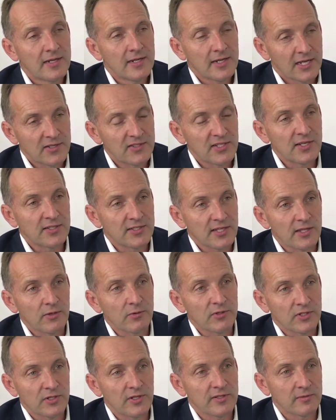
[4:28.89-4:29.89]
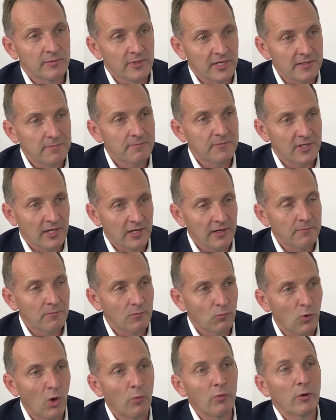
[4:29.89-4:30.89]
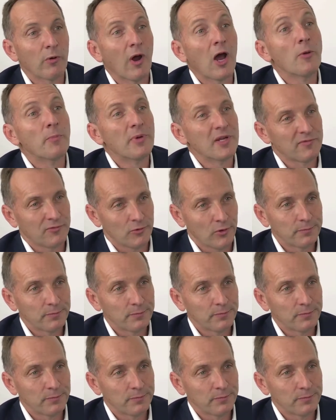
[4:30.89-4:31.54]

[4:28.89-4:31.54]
And since then, the returns have been, you know, what we were hoping for.